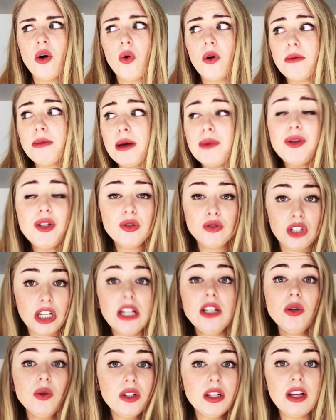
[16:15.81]
Or maybe you
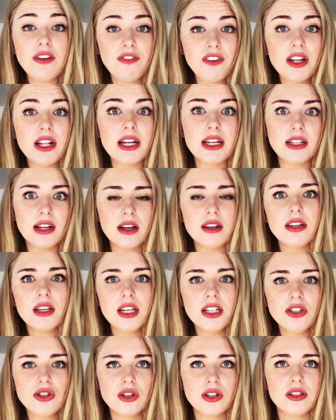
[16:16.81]
genuinely feel like nothing
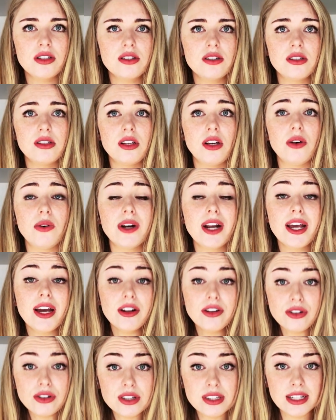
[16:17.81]
interests you, and I
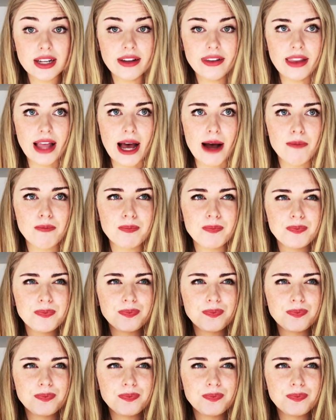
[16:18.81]
understand that.